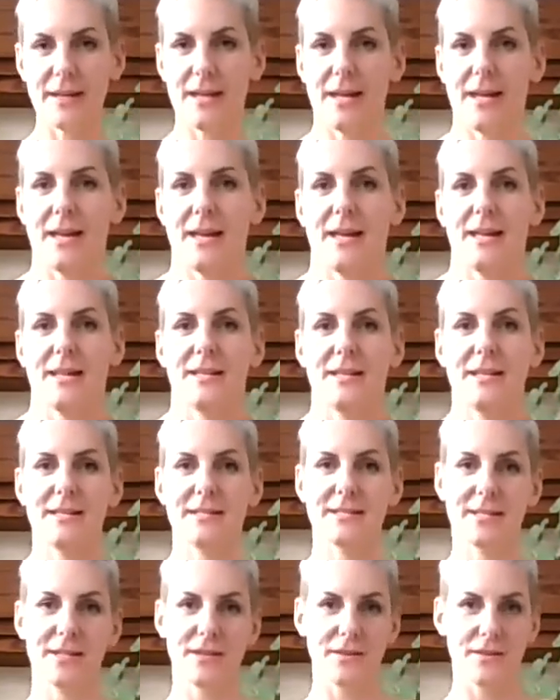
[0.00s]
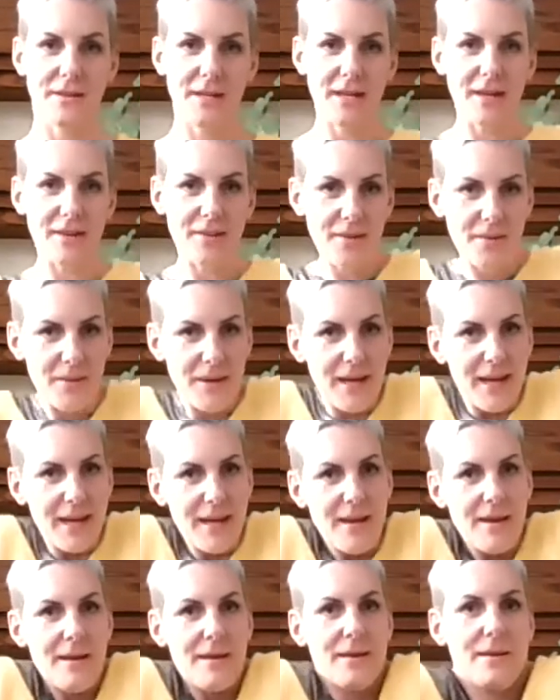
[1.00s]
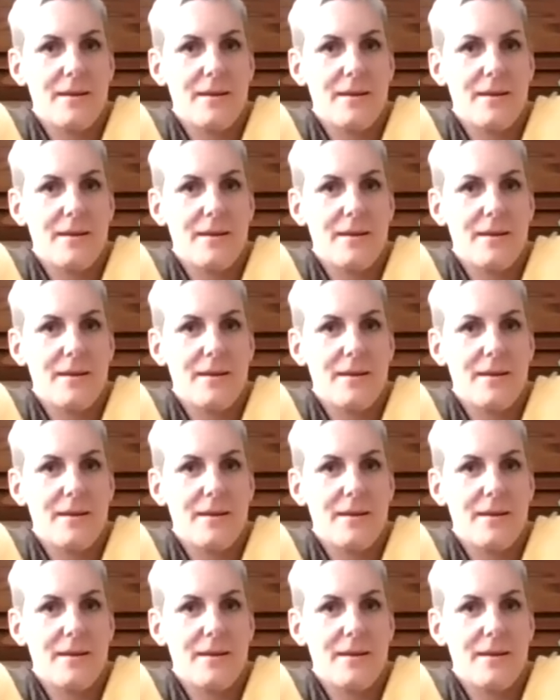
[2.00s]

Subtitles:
And let's go the other way.